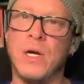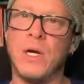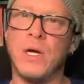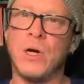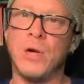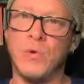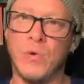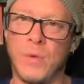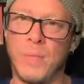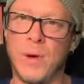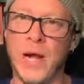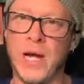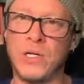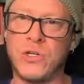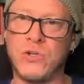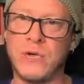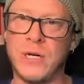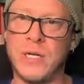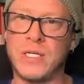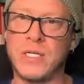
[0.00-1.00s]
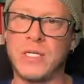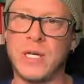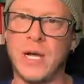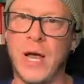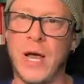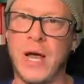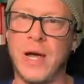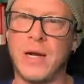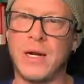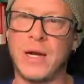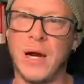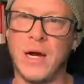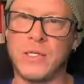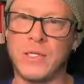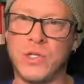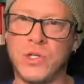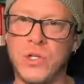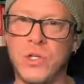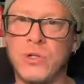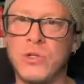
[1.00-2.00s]
who were patriots and
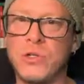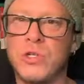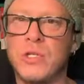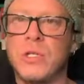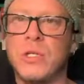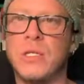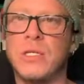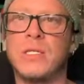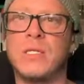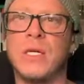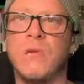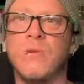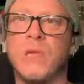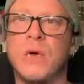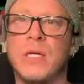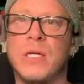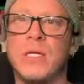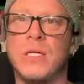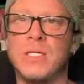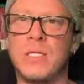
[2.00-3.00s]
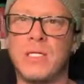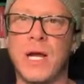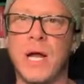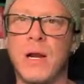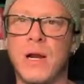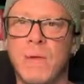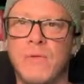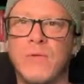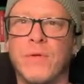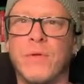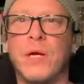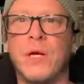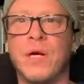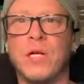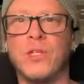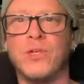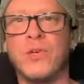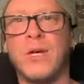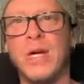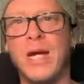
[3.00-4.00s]
constitutionalists and willing to stand up for the
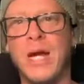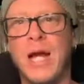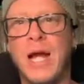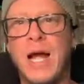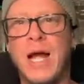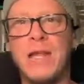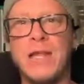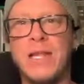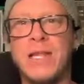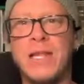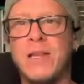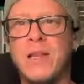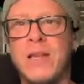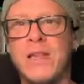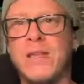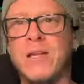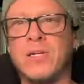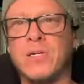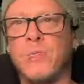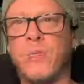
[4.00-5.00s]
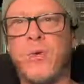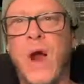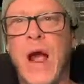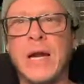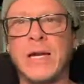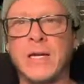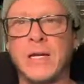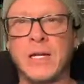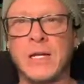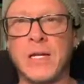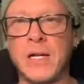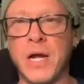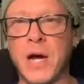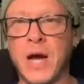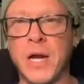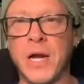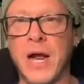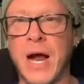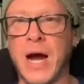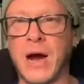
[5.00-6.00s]
country. There's practically
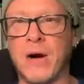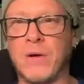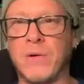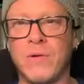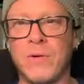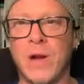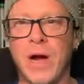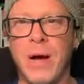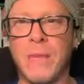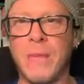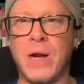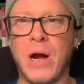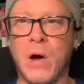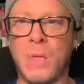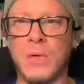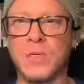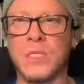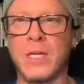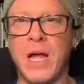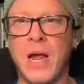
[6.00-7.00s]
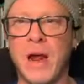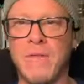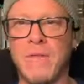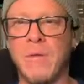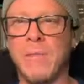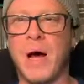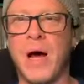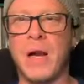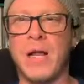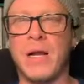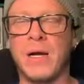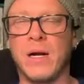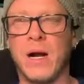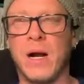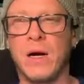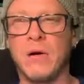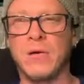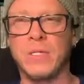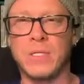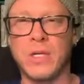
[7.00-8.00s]
none now. I mean, almost everybody in
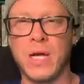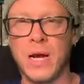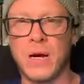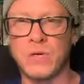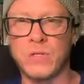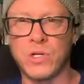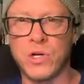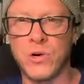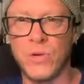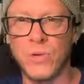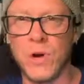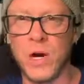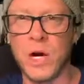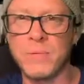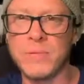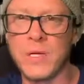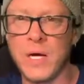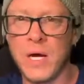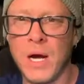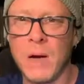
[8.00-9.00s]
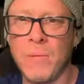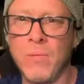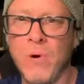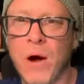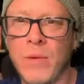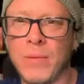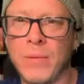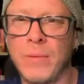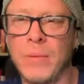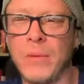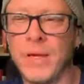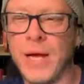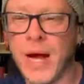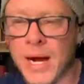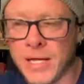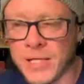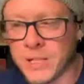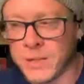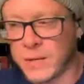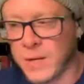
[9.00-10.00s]
Congress now is corrupt, probably
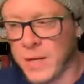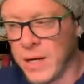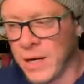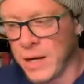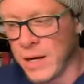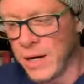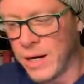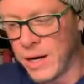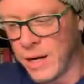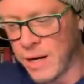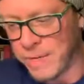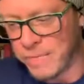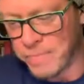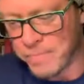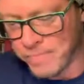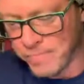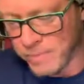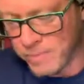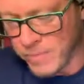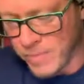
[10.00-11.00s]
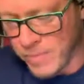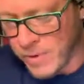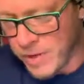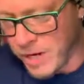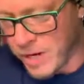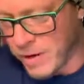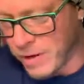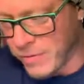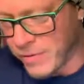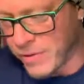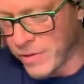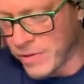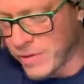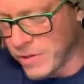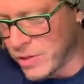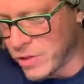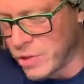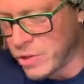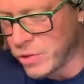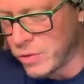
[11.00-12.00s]
has,
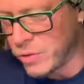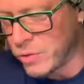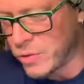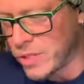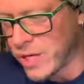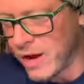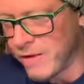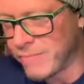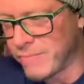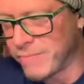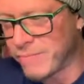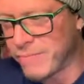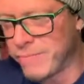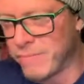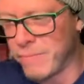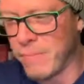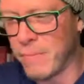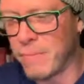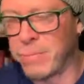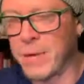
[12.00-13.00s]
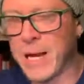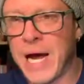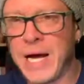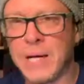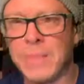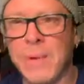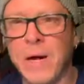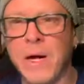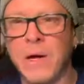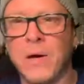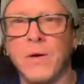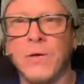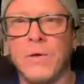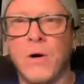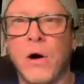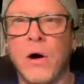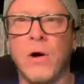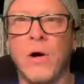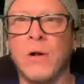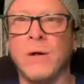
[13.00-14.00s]
the Jews have blackmail
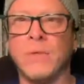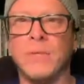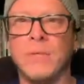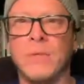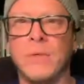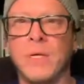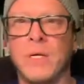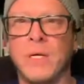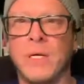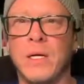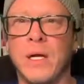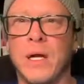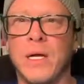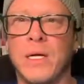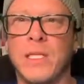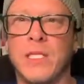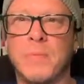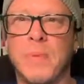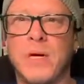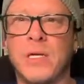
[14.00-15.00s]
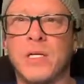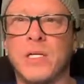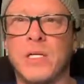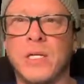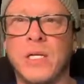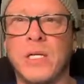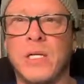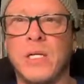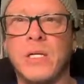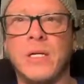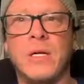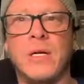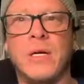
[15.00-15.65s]
on them, and especially